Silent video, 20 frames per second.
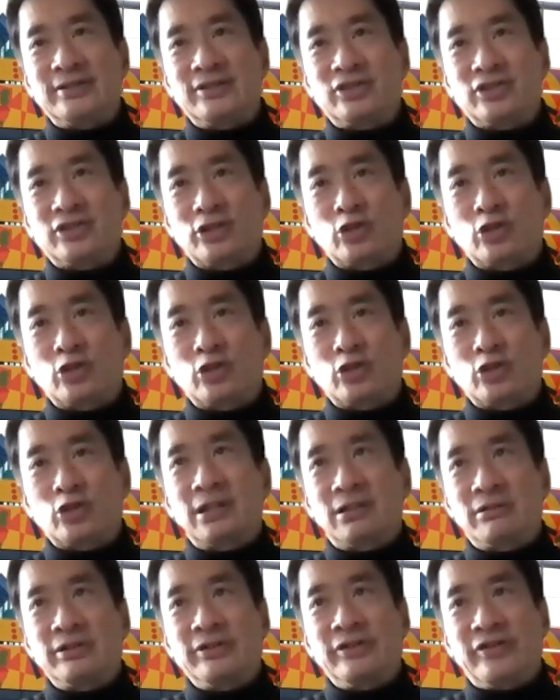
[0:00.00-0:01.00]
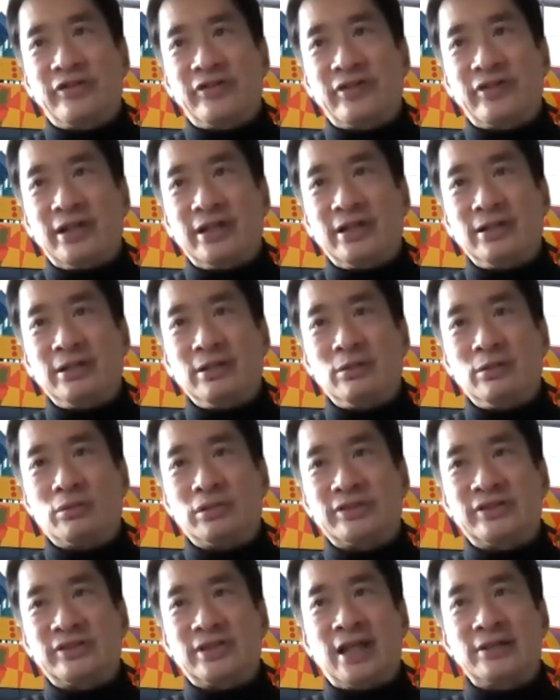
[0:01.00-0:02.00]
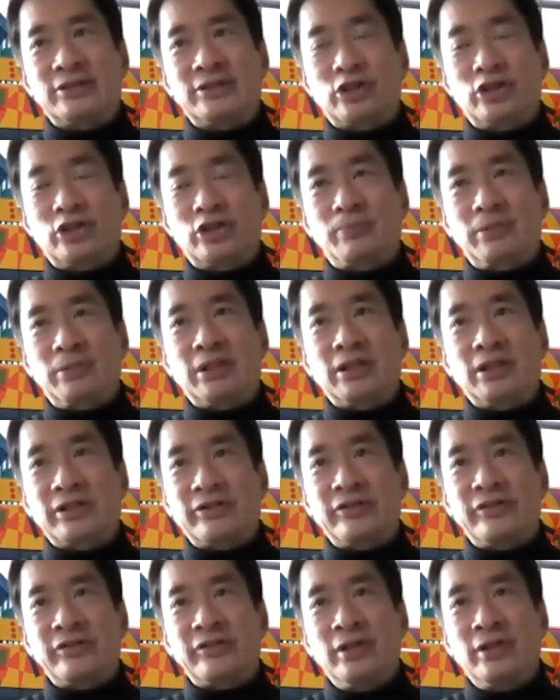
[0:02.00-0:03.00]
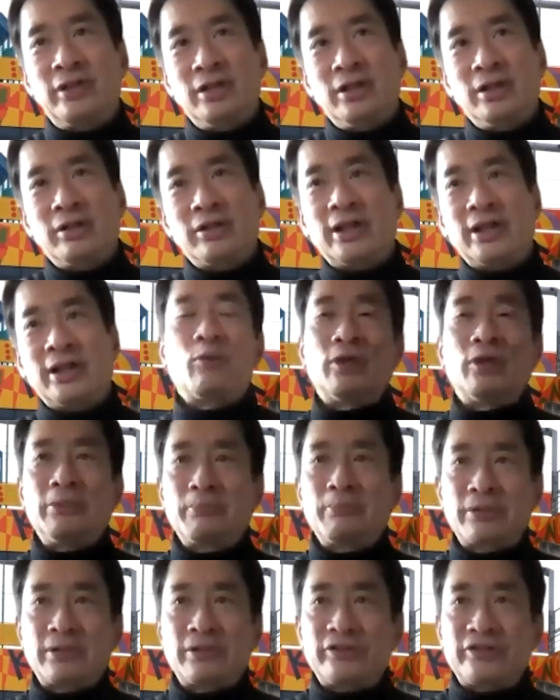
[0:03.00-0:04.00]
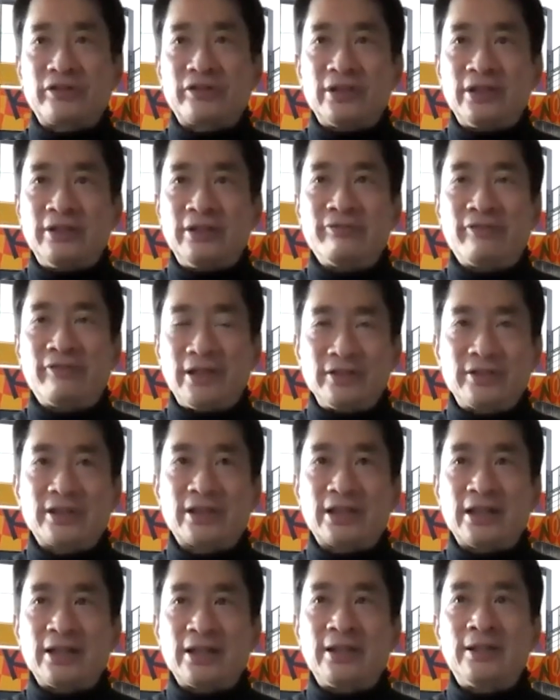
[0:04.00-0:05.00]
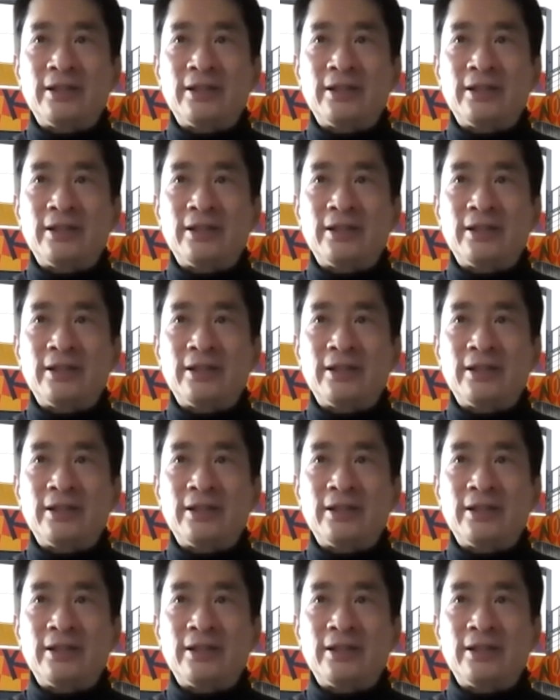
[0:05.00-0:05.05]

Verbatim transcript: such wide currency was not just because that one person invented it.